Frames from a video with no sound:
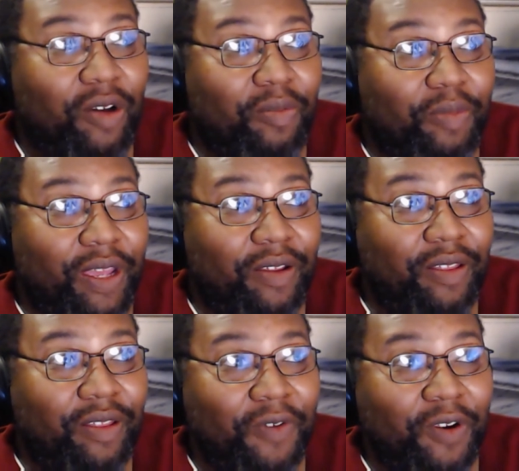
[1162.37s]
be
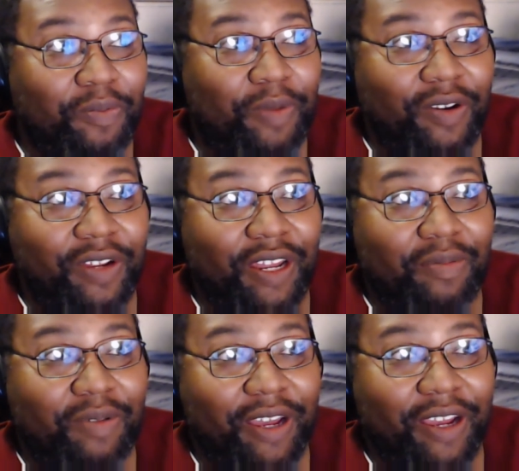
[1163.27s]
the first billionaire
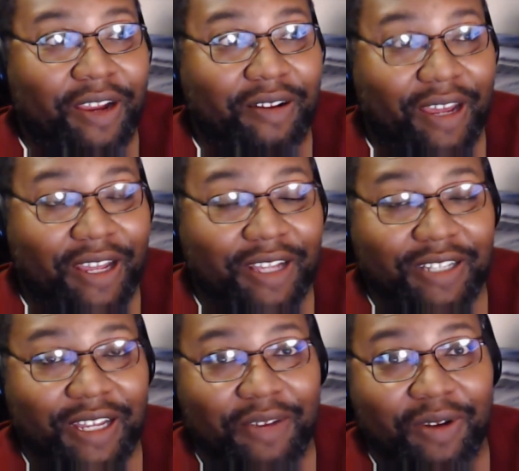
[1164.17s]
player, like he
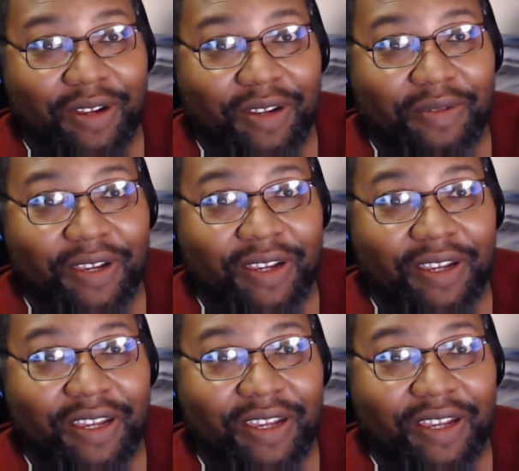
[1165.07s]
said he wanted to be,